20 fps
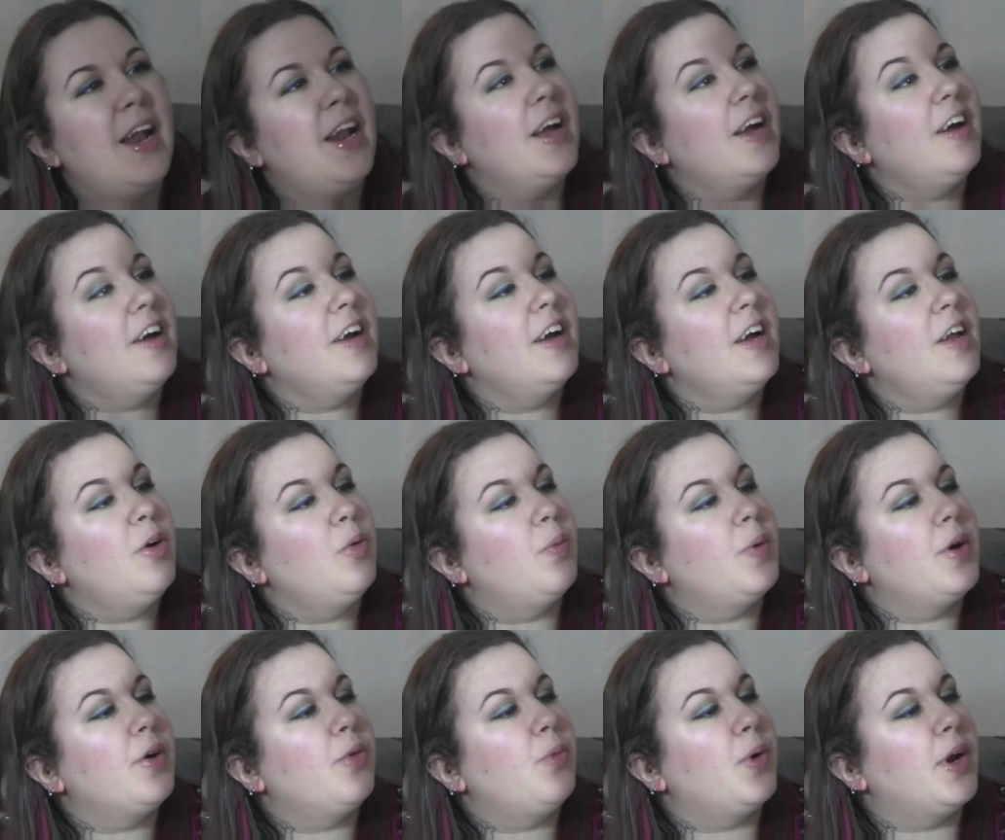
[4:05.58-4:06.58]
And it got kind of
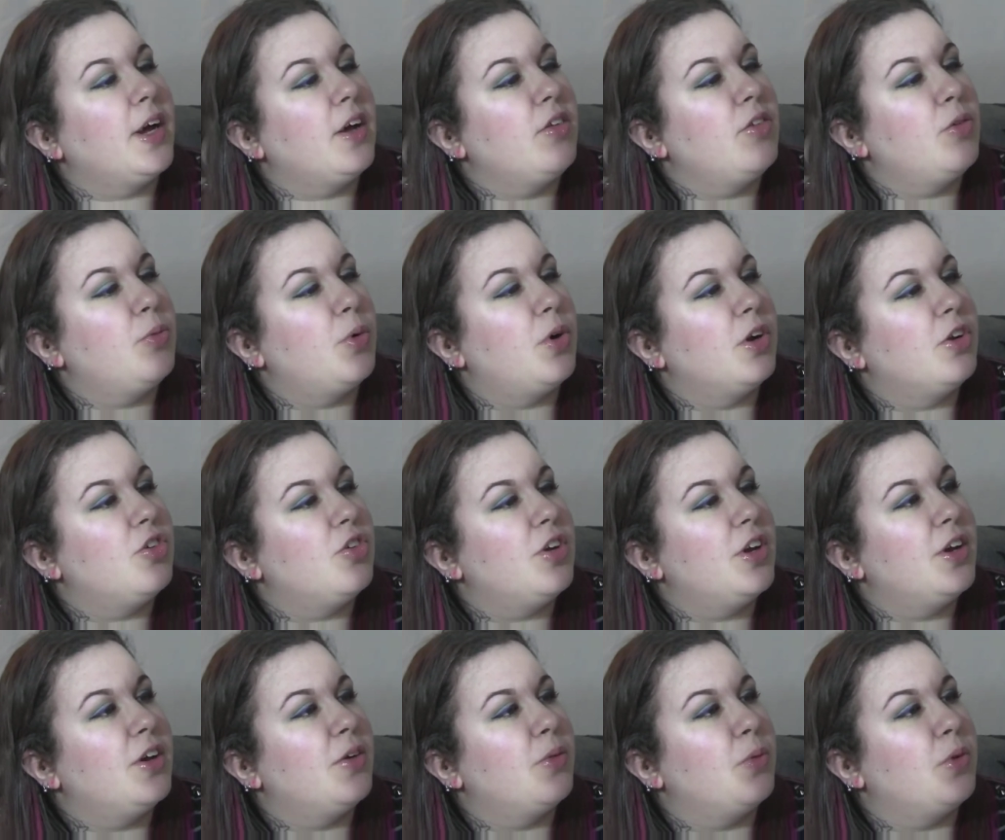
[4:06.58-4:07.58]
weird when I swatched
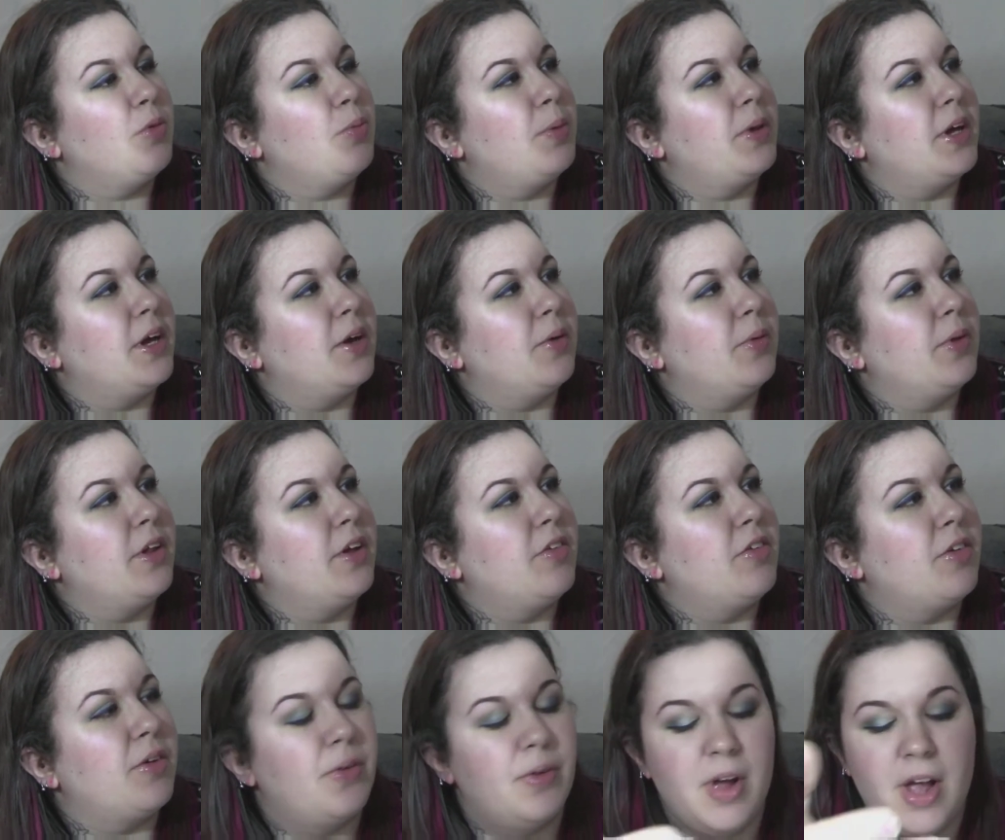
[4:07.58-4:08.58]
it and was playing with it.
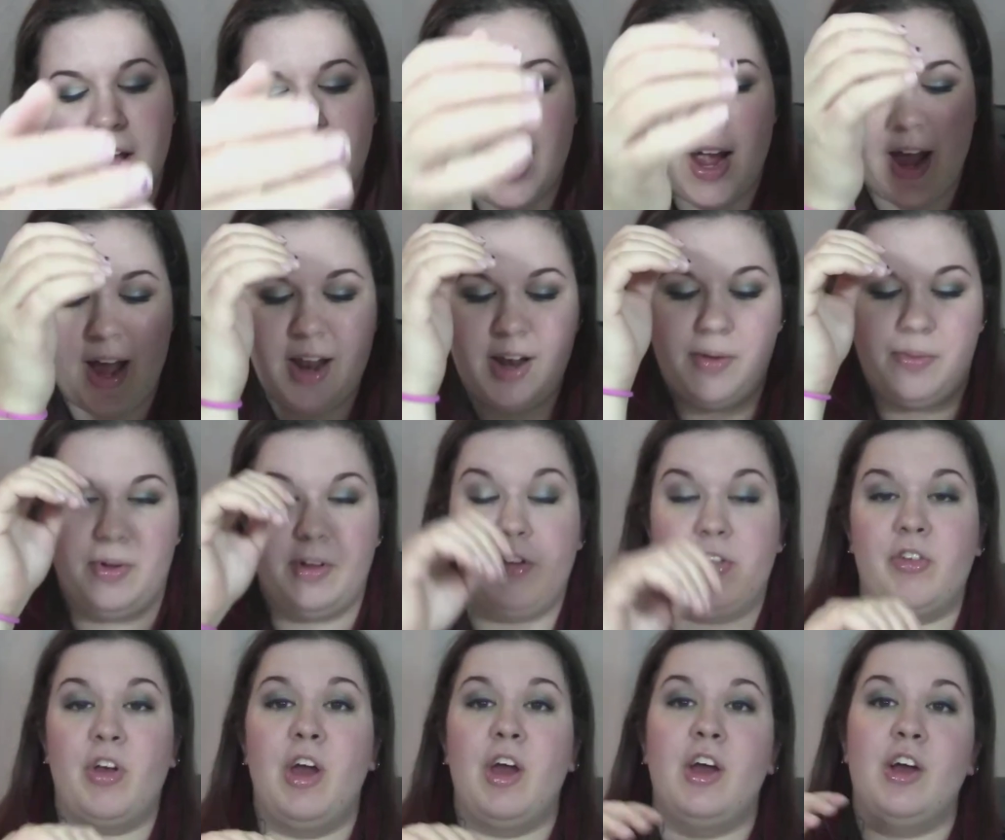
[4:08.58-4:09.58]
So
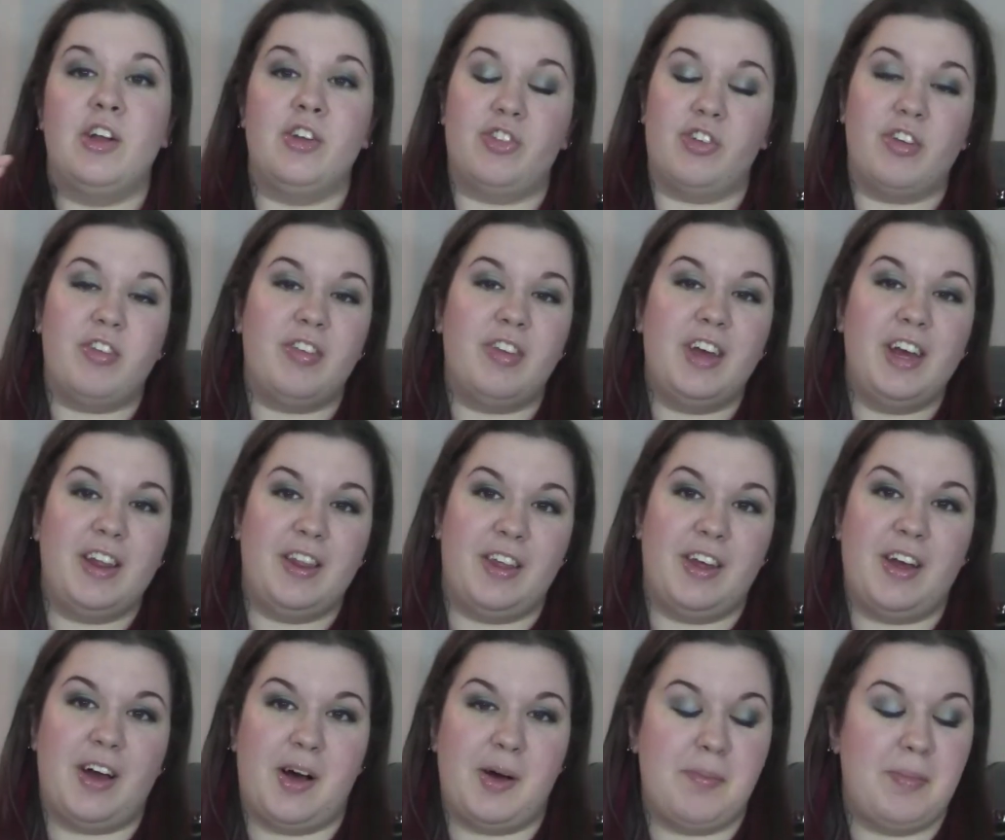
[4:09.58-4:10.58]
anyways, just like
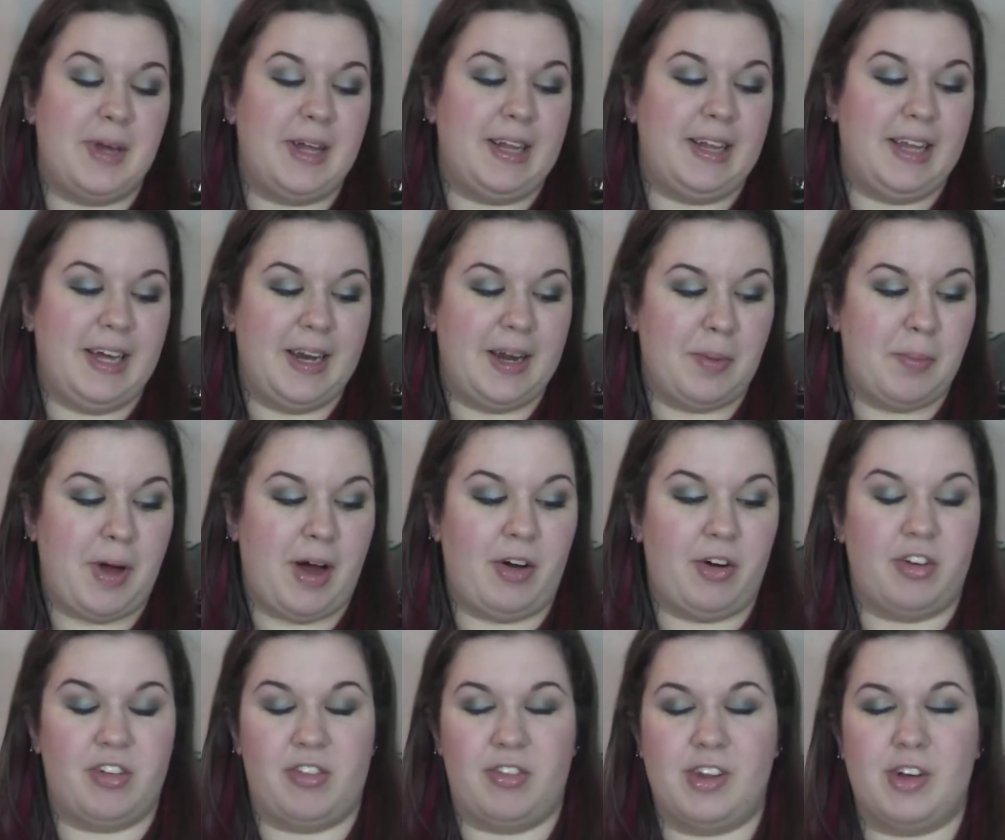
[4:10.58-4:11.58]
the ambient lighting
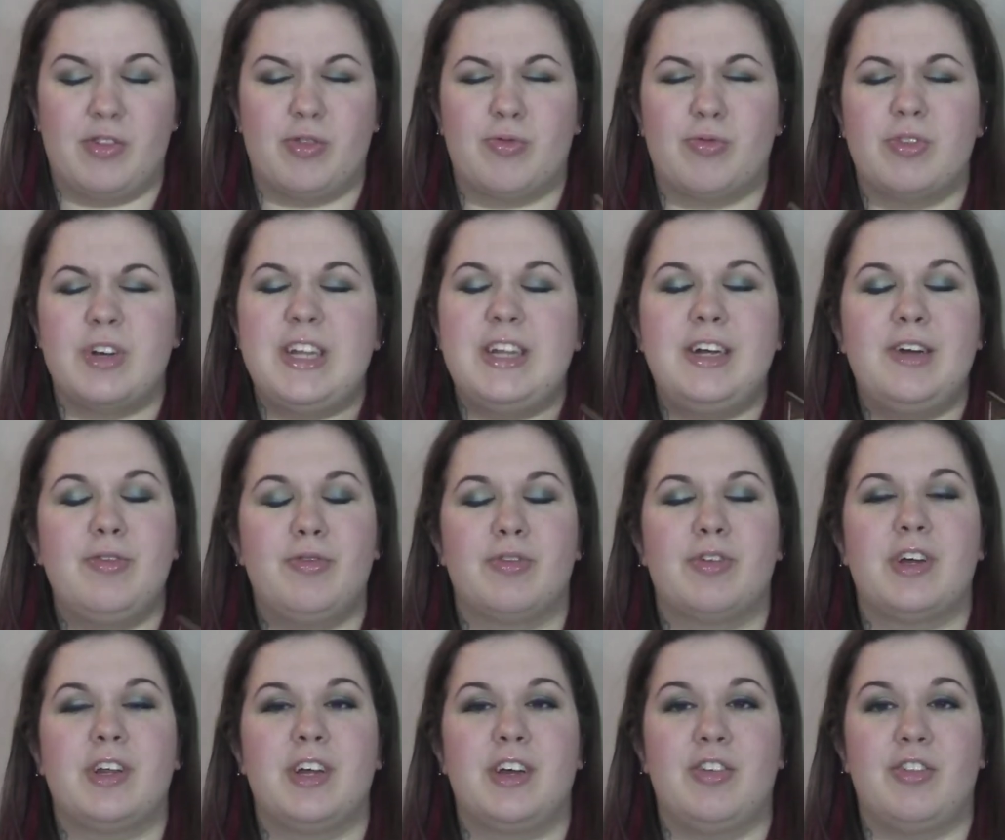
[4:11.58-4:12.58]
powders, they're really,
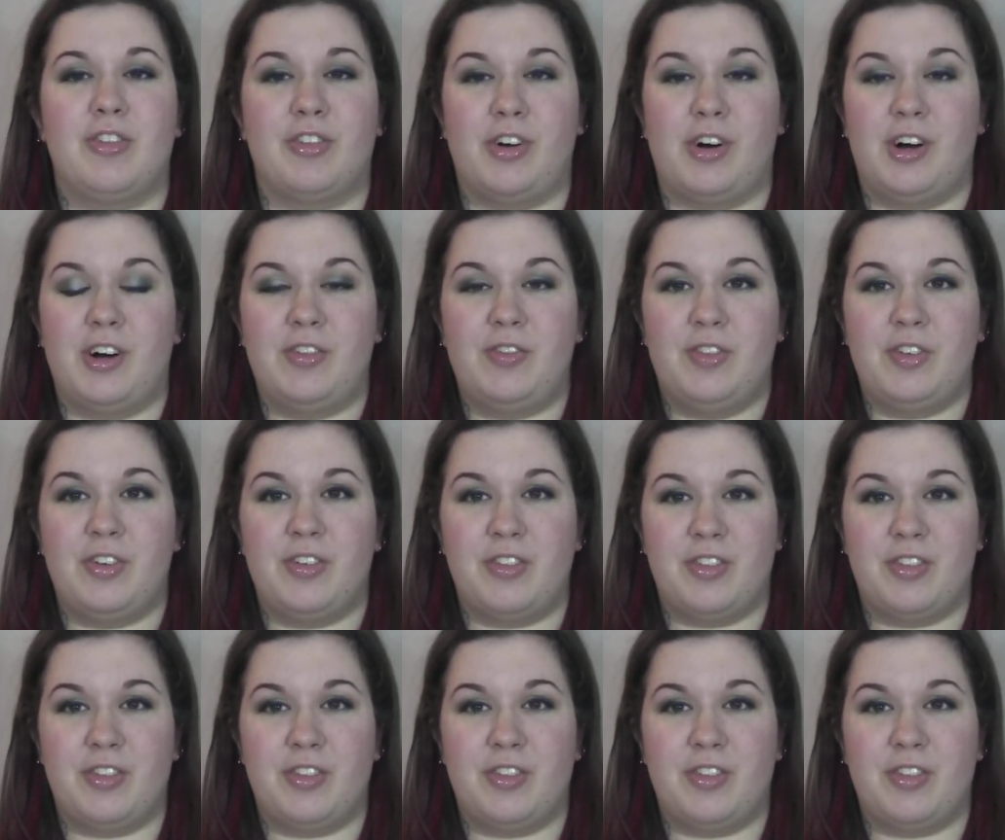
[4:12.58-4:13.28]
really soft.